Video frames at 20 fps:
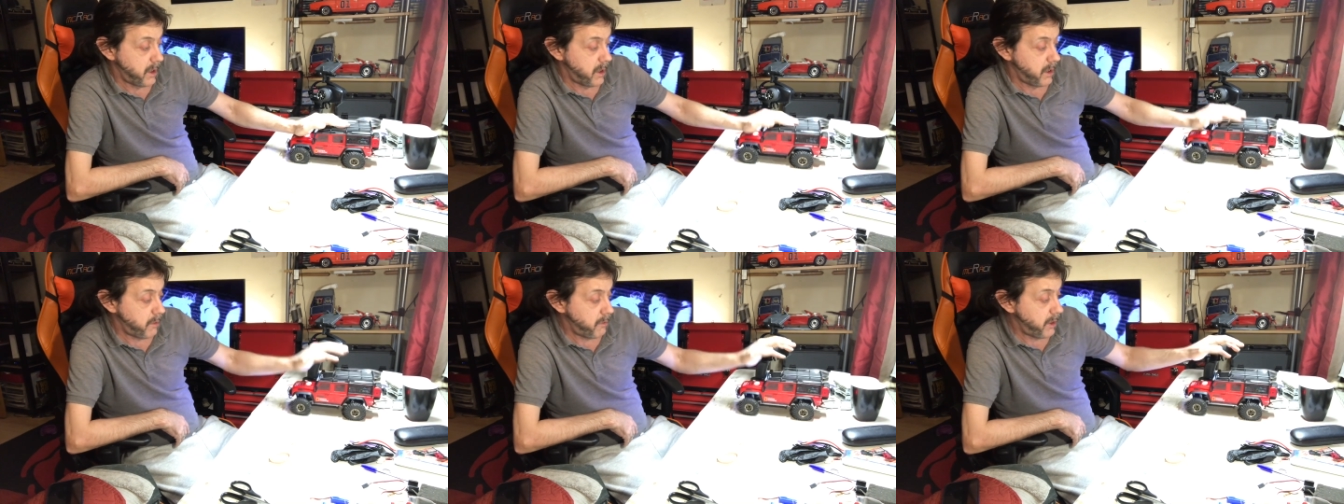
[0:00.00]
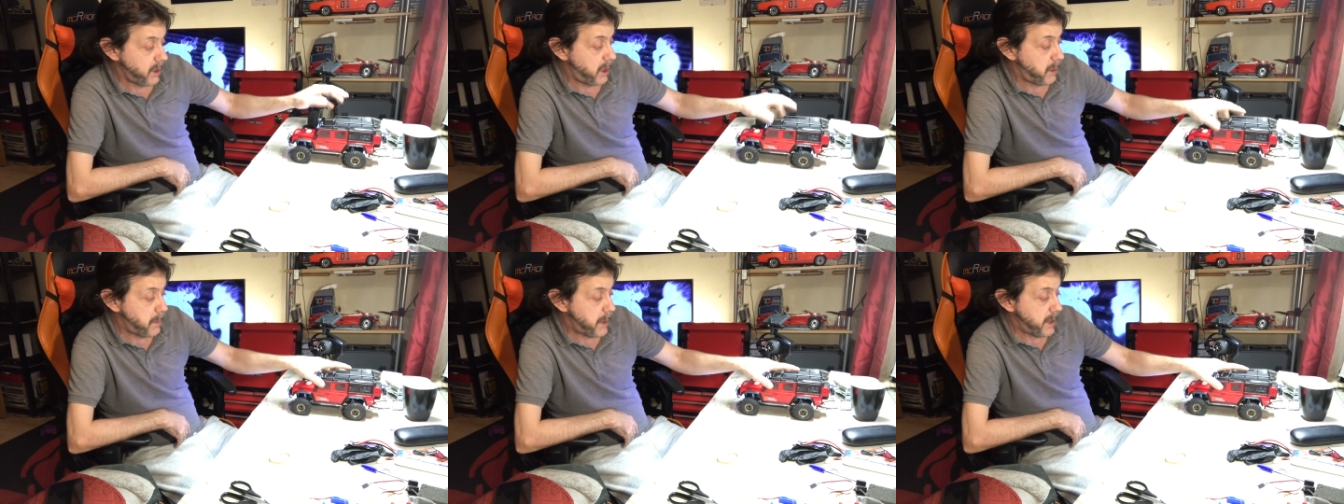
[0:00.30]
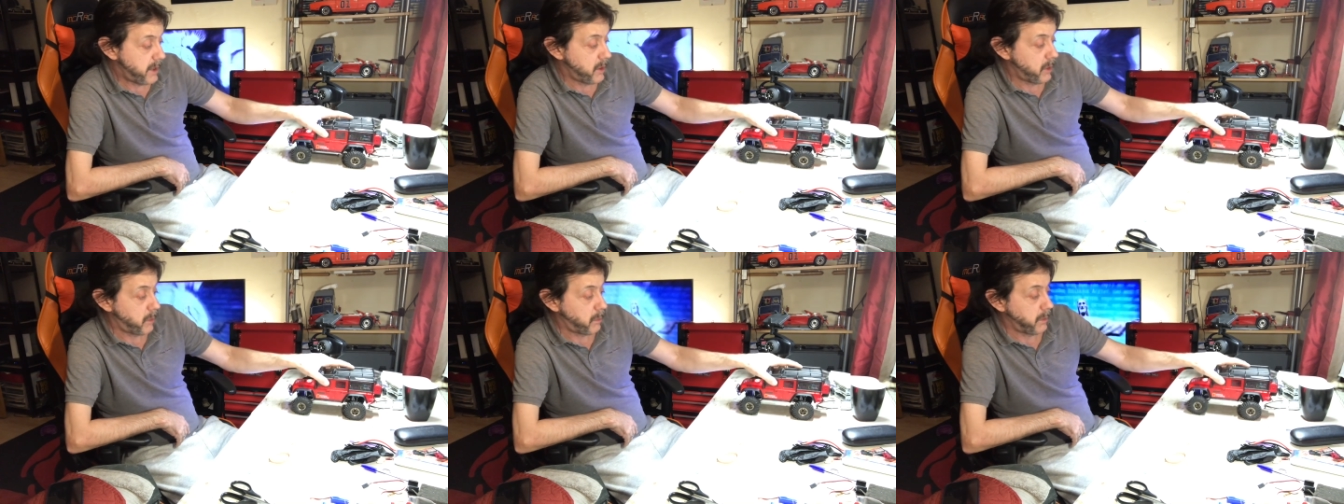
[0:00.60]
Really
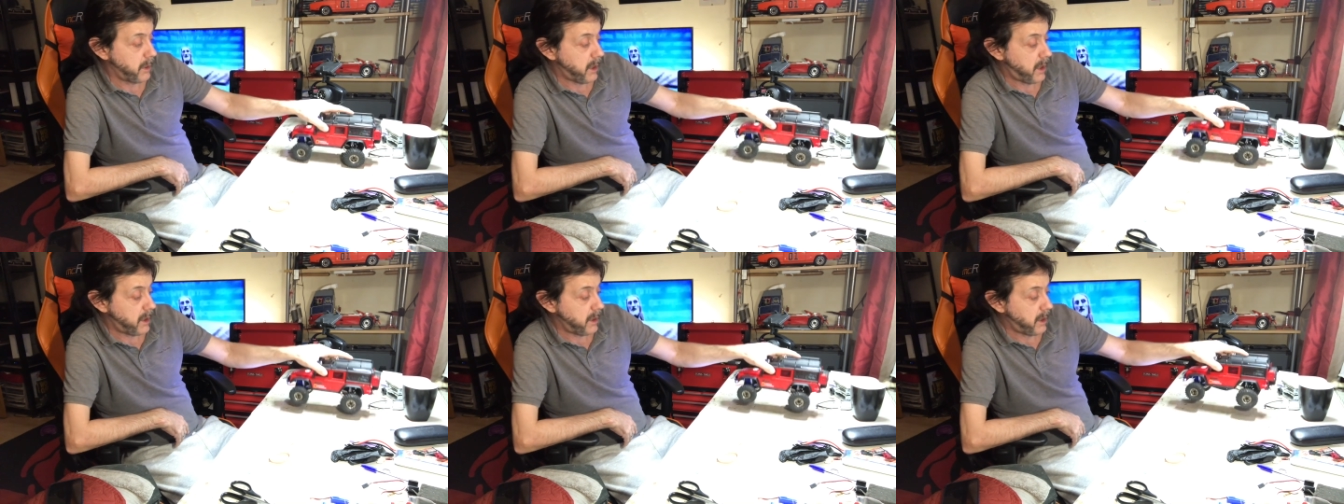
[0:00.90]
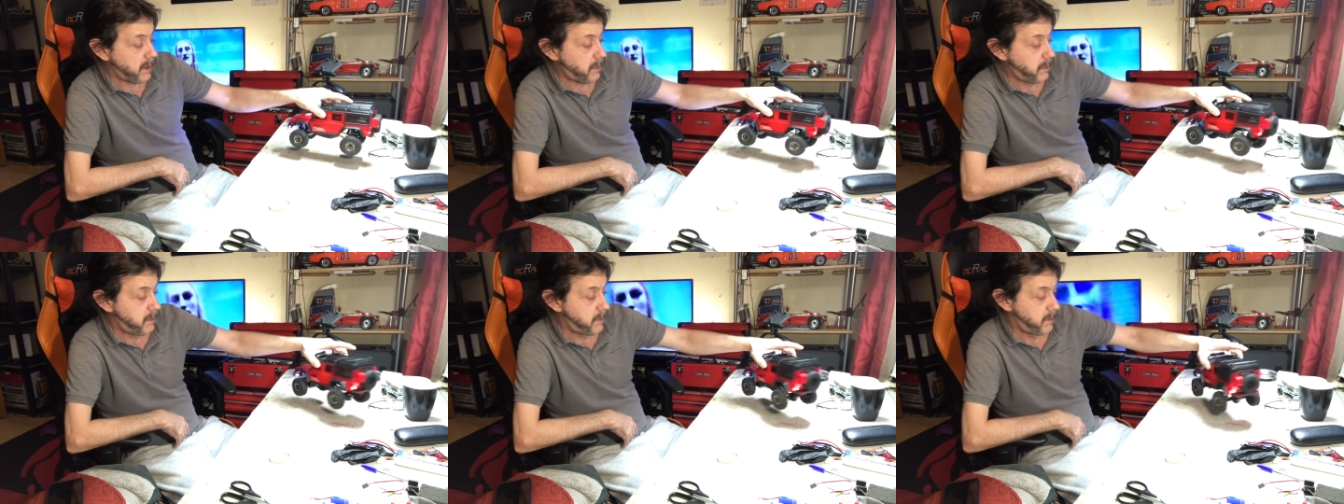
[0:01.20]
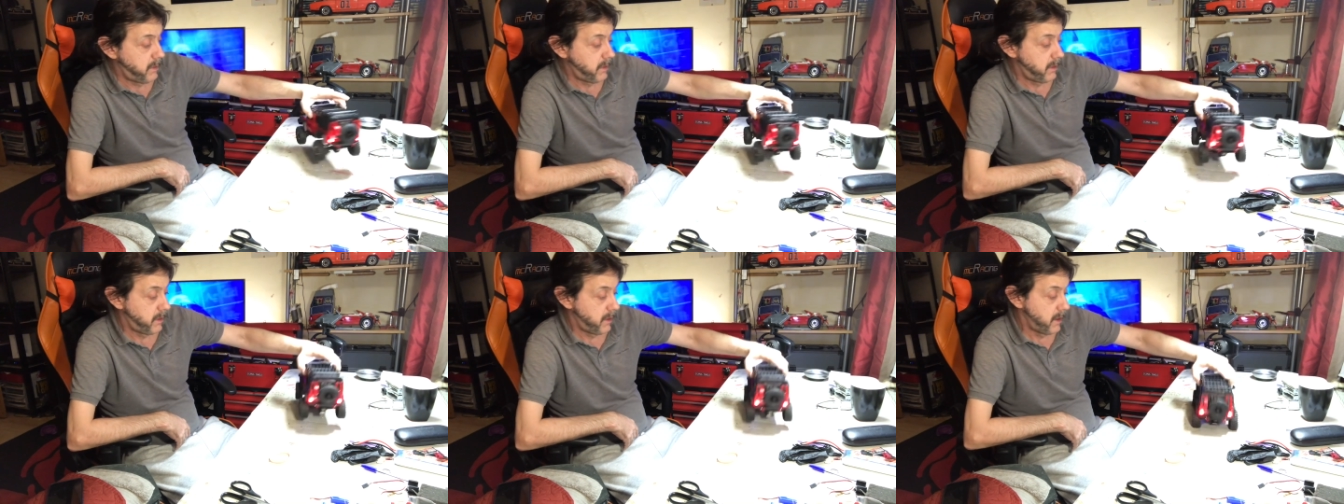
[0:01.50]
made up with that now.
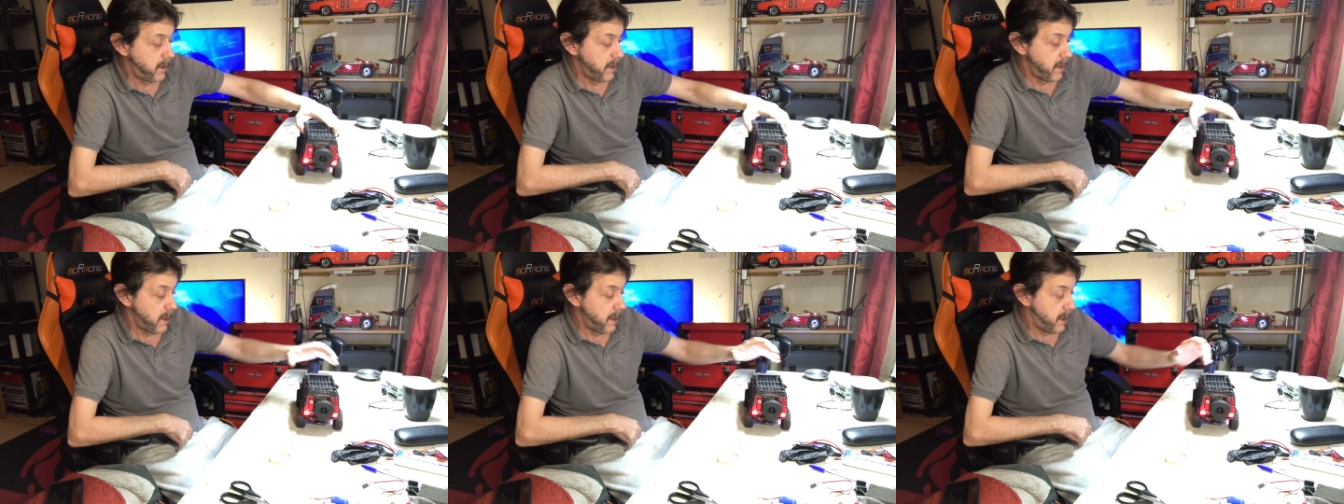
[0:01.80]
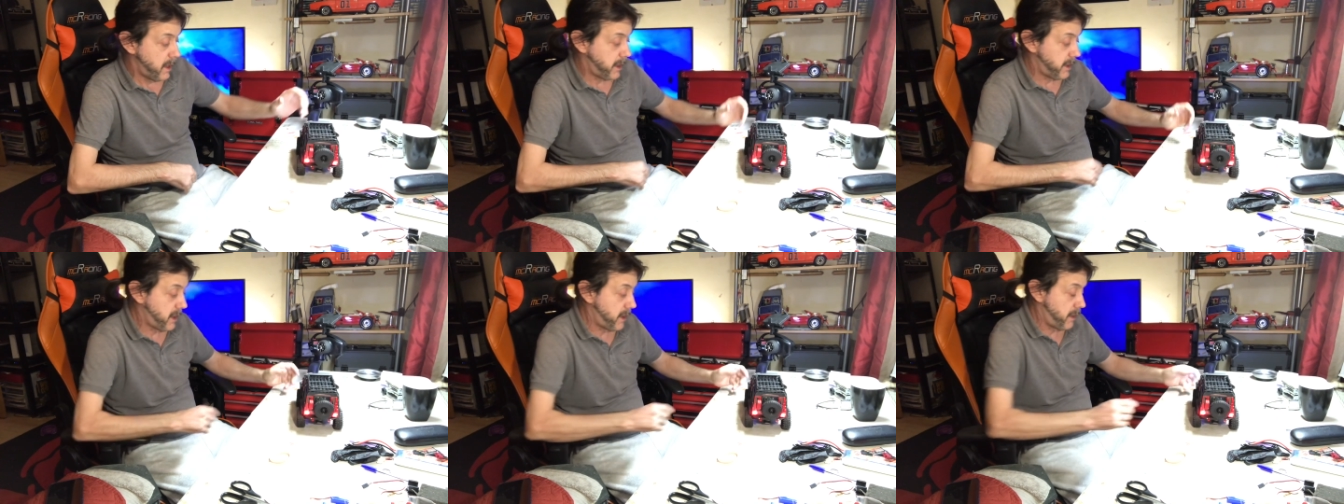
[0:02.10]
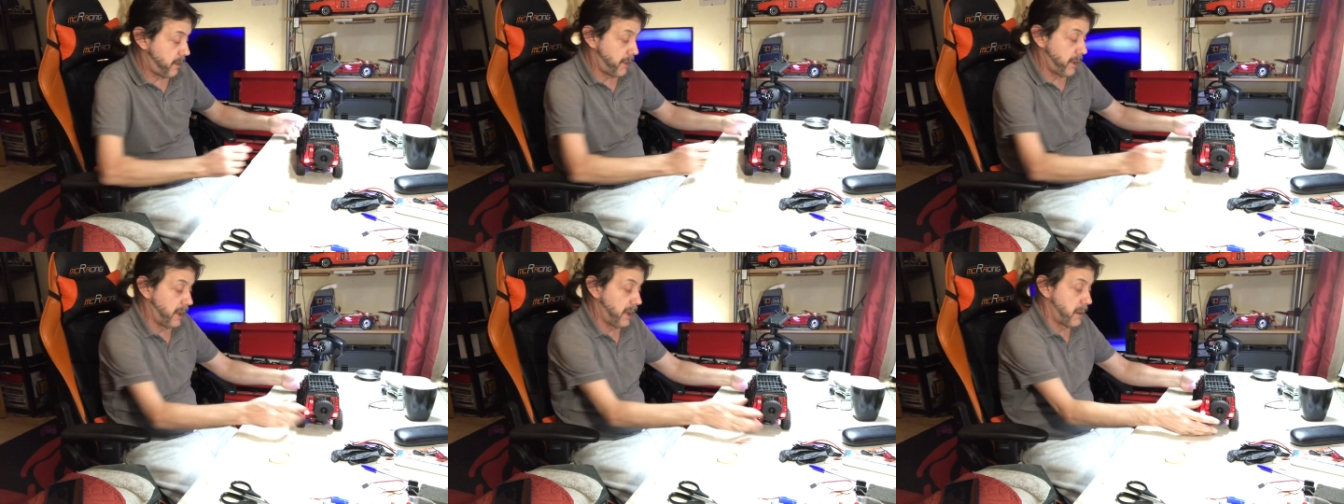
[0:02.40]
I didn't
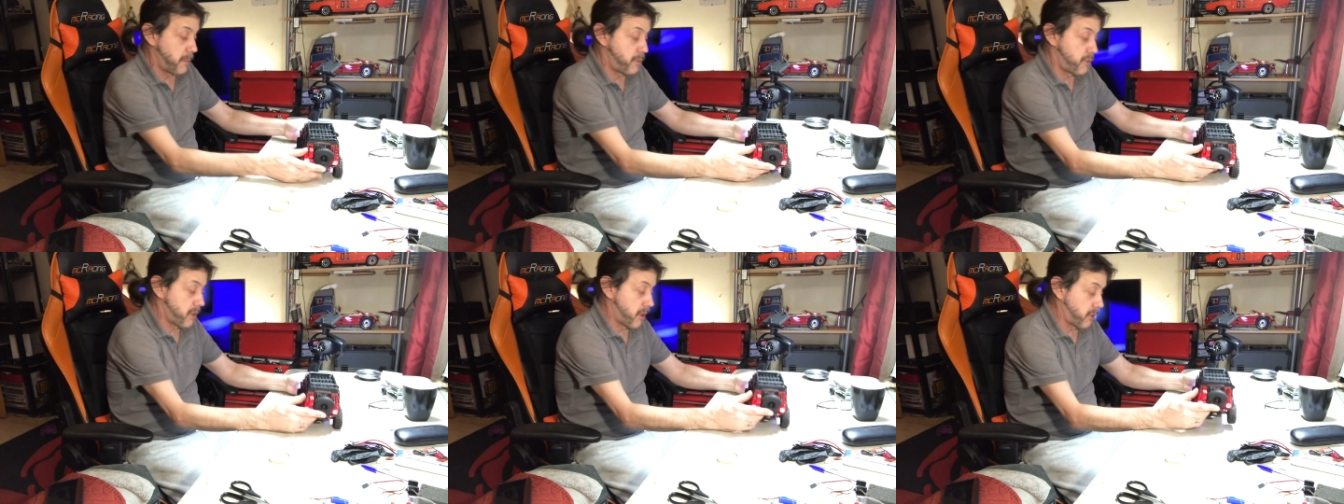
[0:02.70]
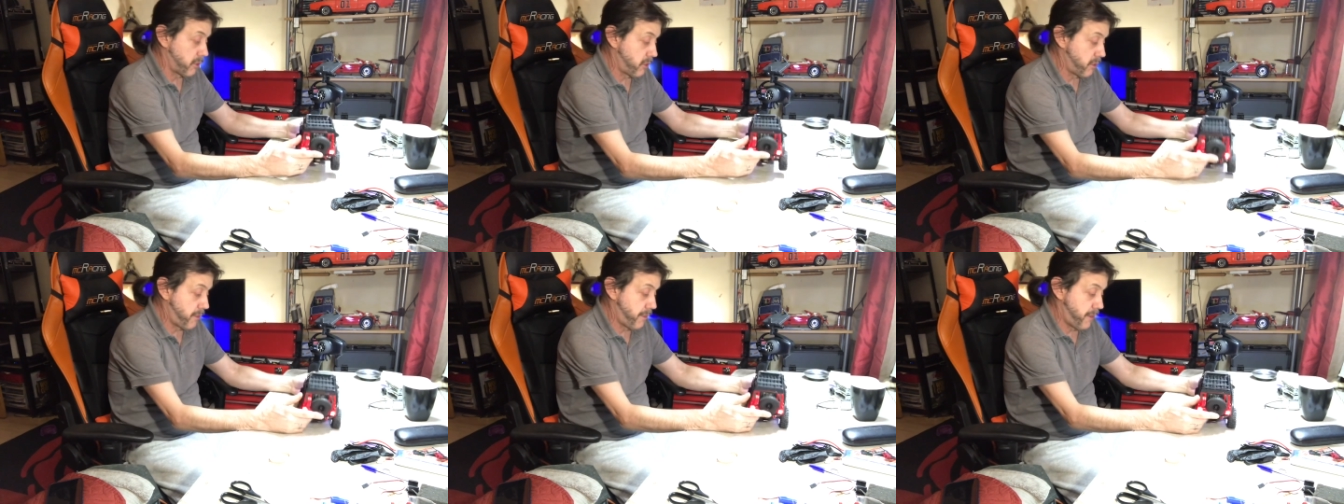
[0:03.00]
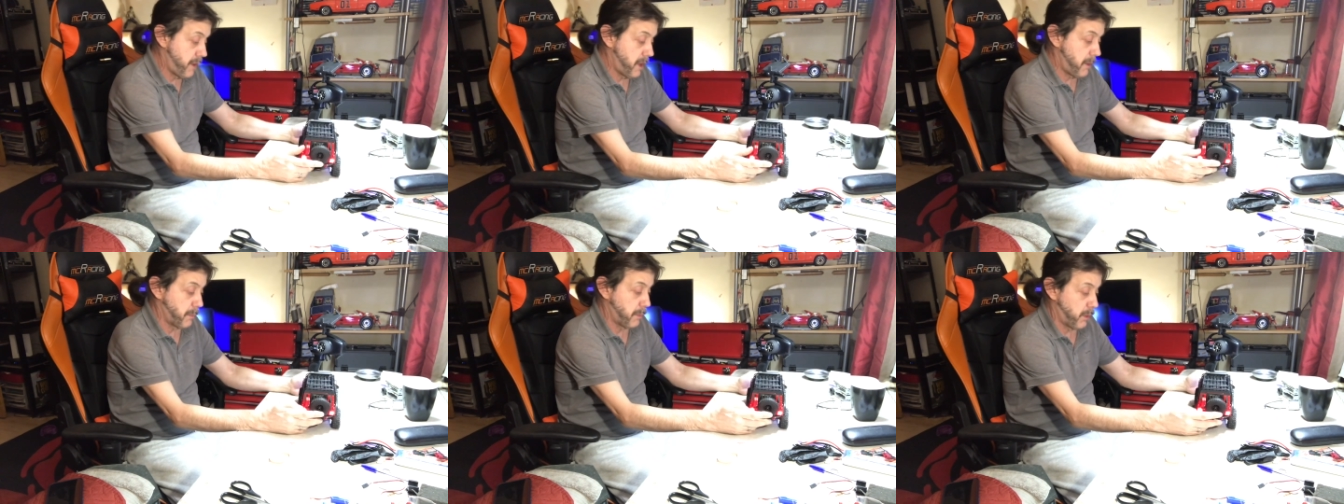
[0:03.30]
think them shocks would
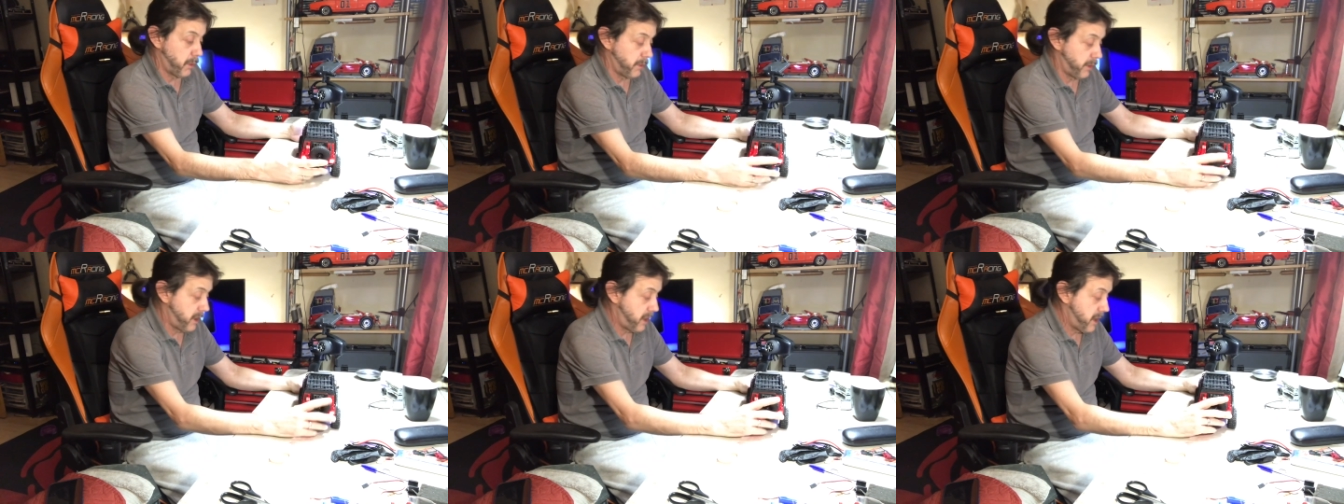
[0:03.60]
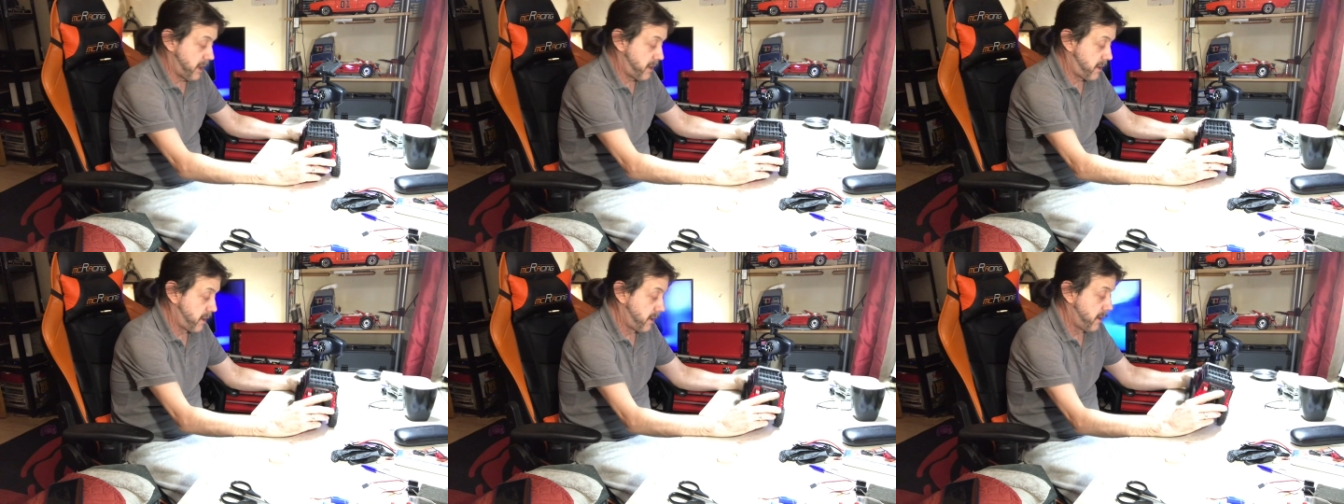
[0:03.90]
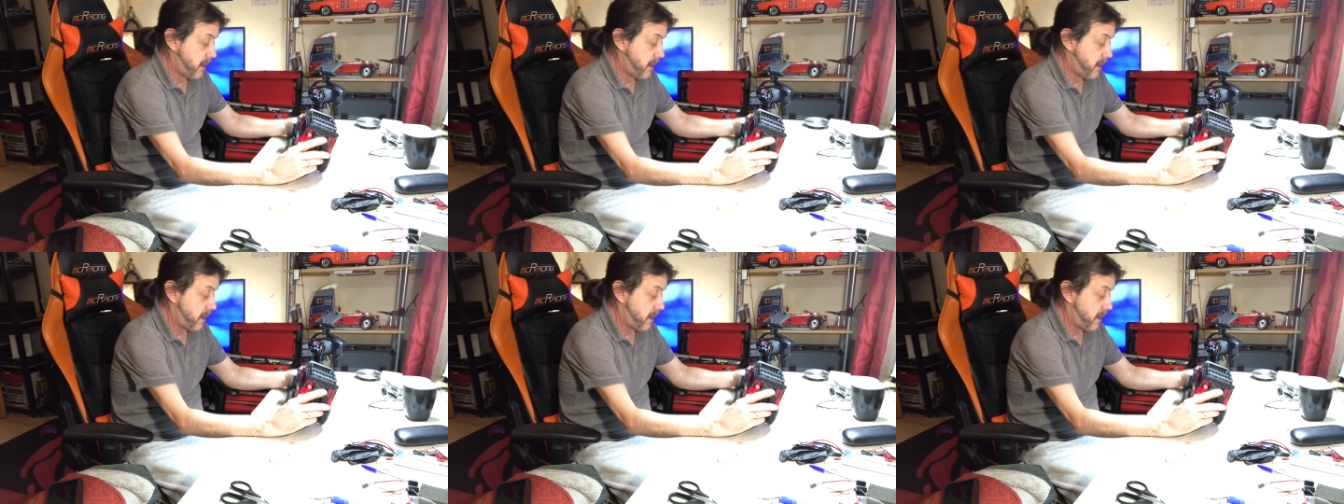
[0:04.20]
fit, but they did.